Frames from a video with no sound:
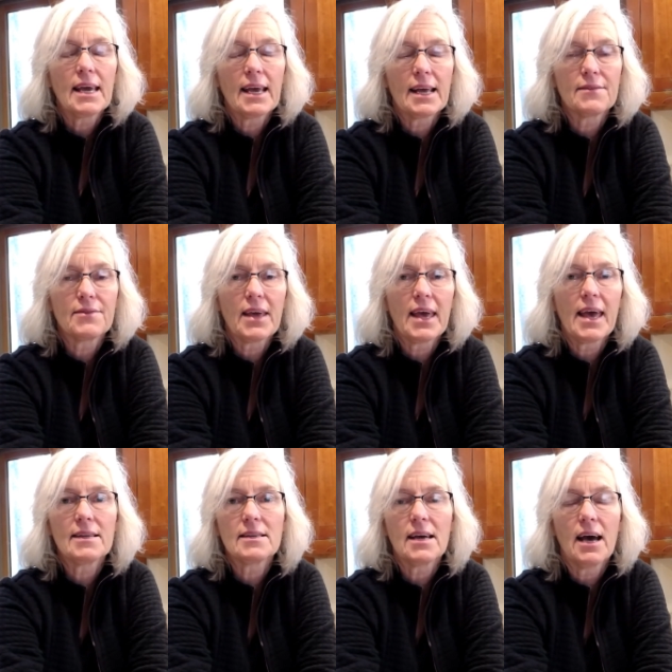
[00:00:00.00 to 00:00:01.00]
And
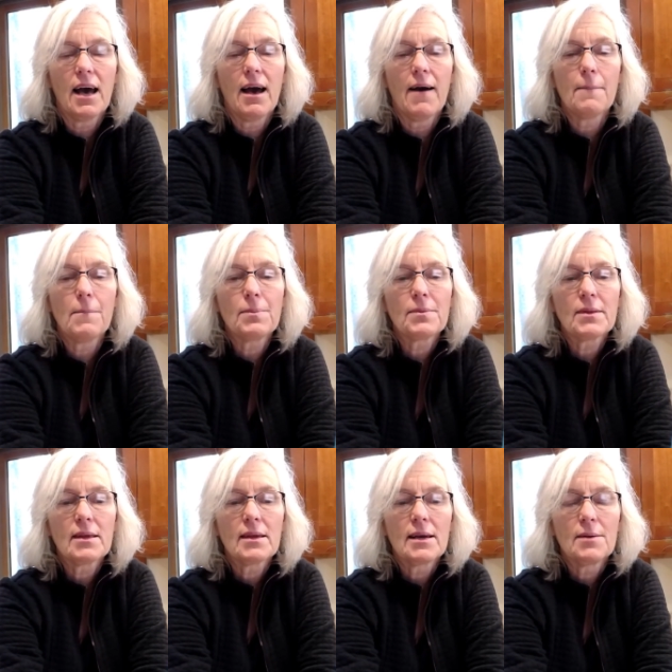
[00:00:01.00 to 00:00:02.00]
then,
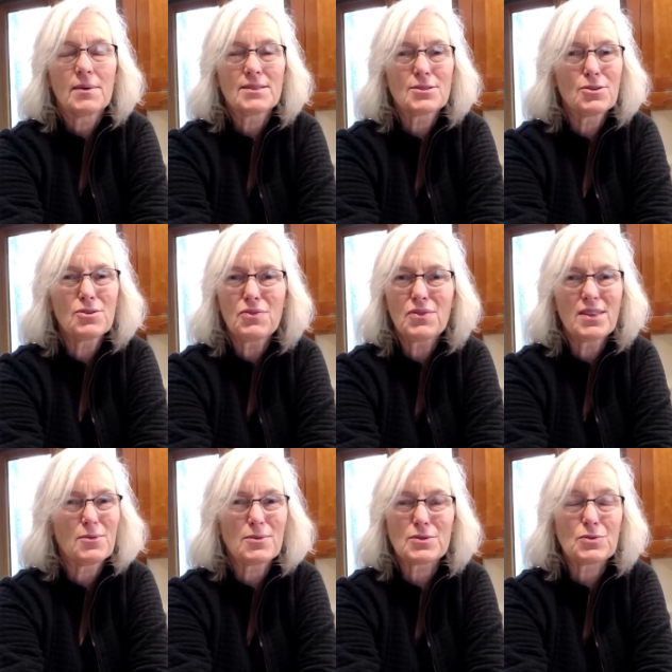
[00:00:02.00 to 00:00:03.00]
but
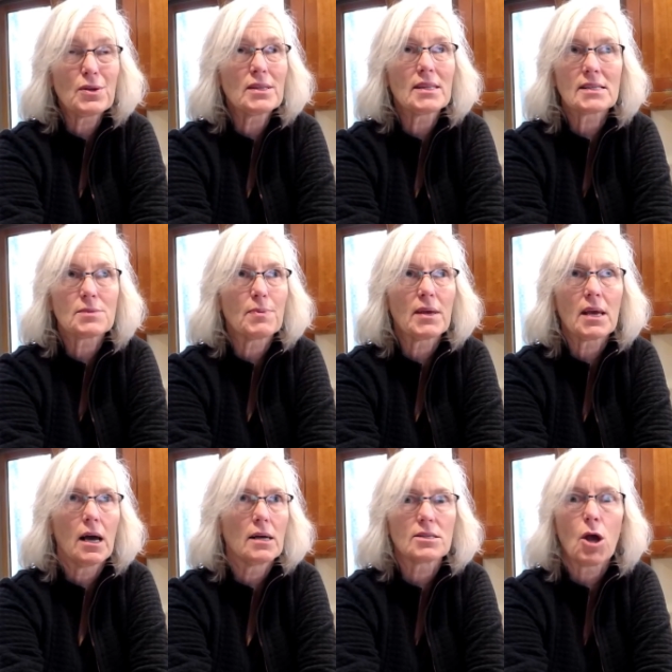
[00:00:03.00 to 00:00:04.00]
truthfully, we're doing this
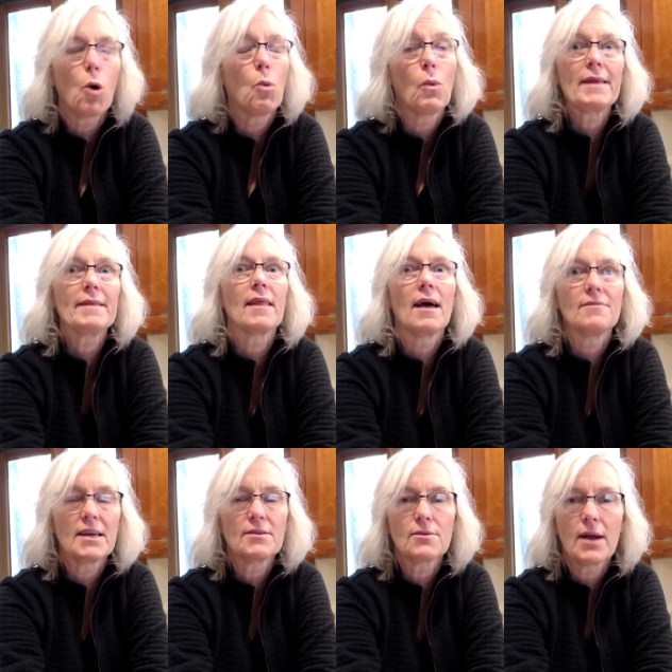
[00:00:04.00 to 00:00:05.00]
because we love
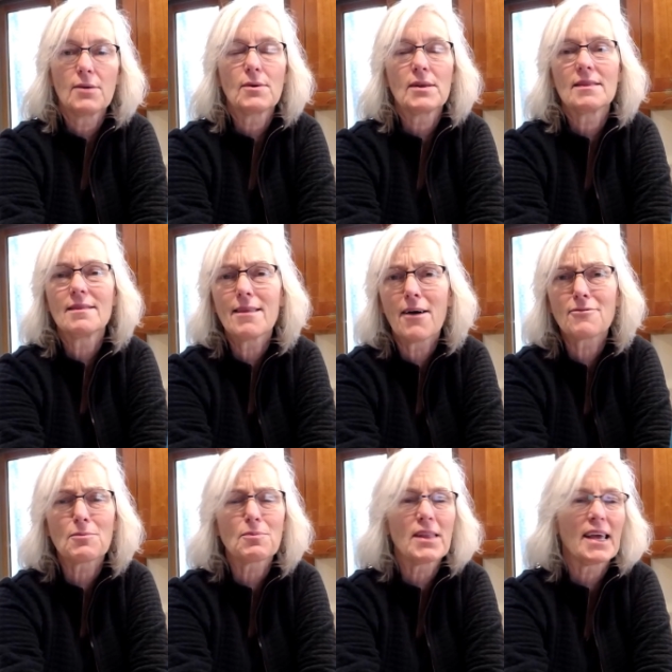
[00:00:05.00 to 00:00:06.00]
it, right? We love
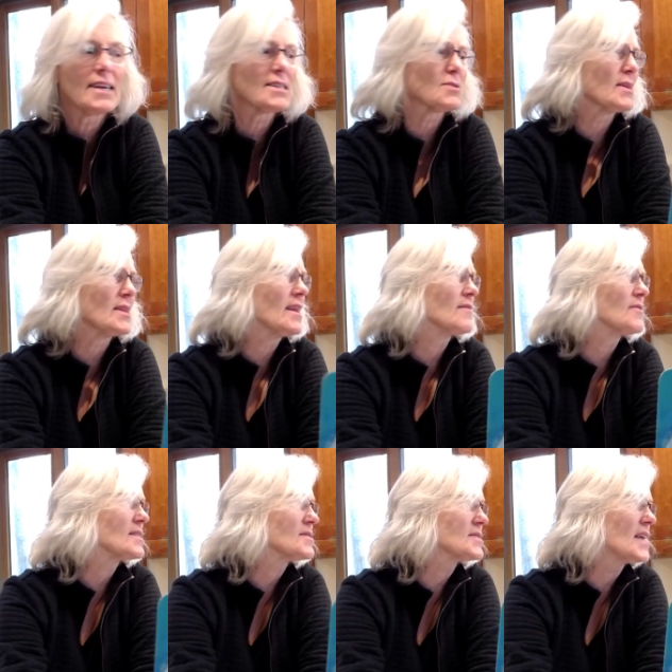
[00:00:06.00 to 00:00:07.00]
the plants, we love
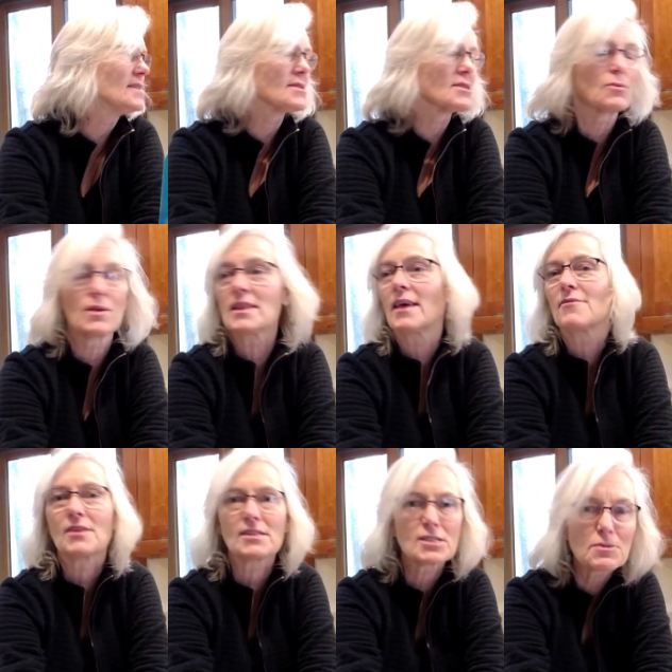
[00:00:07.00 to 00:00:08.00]
the scents, we love
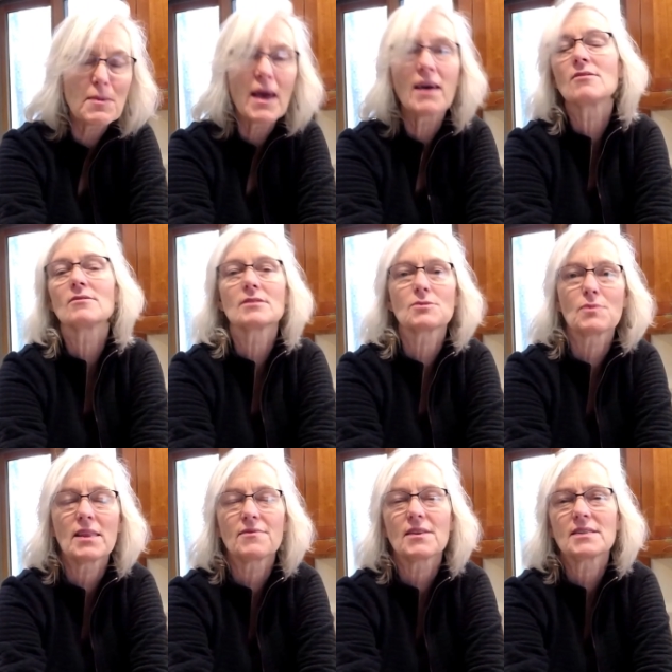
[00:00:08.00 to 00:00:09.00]
the smells,
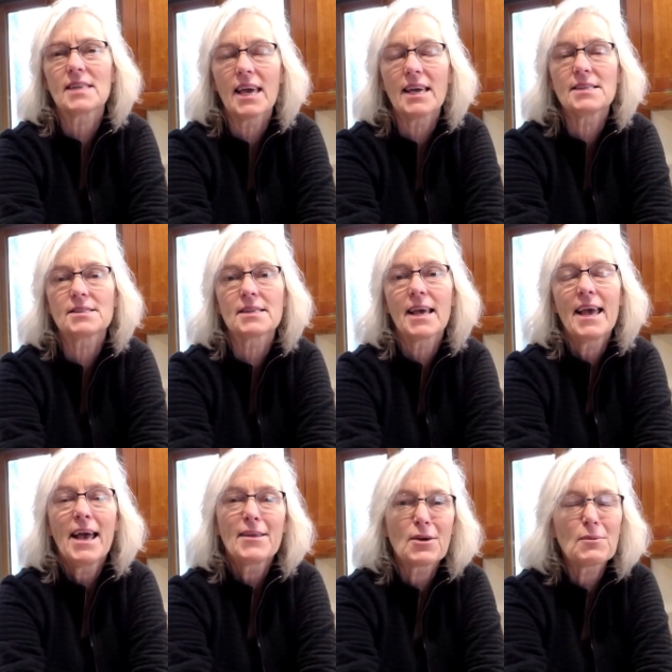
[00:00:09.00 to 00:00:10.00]
we love the taste
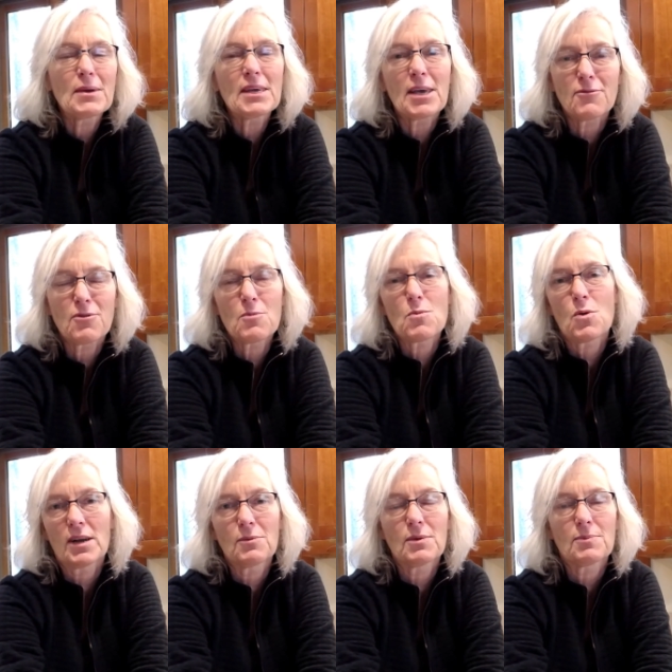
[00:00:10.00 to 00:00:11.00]
that we get from
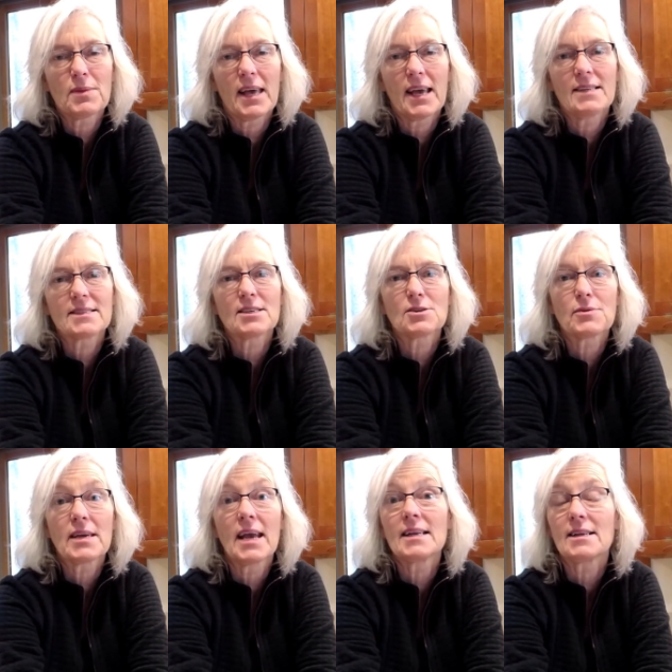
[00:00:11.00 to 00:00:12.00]
working with plants and
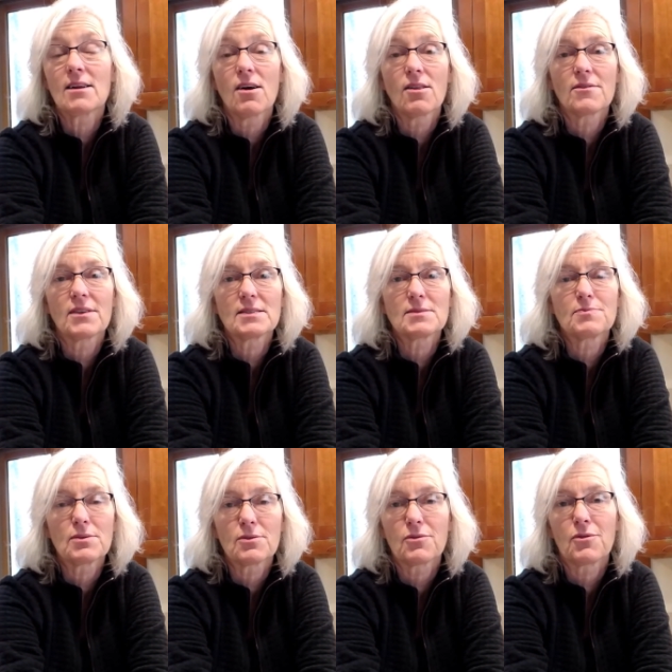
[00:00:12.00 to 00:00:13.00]
creating all of these
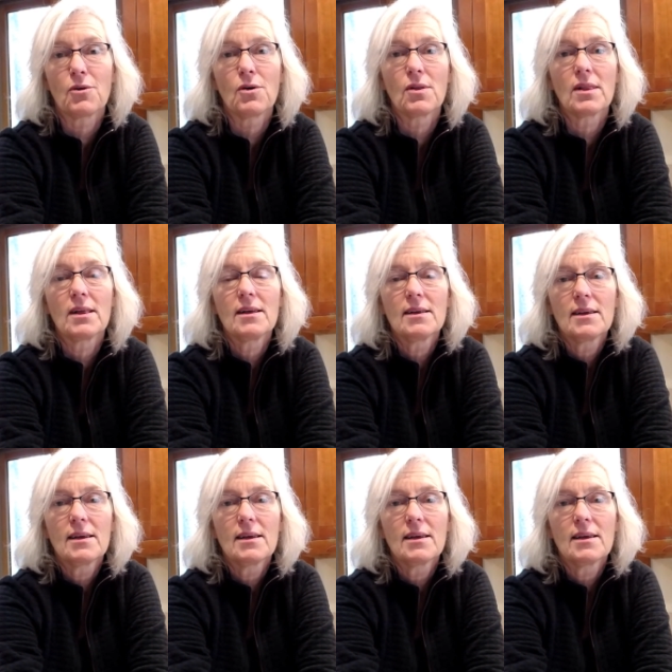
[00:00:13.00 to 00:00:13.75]
beautiful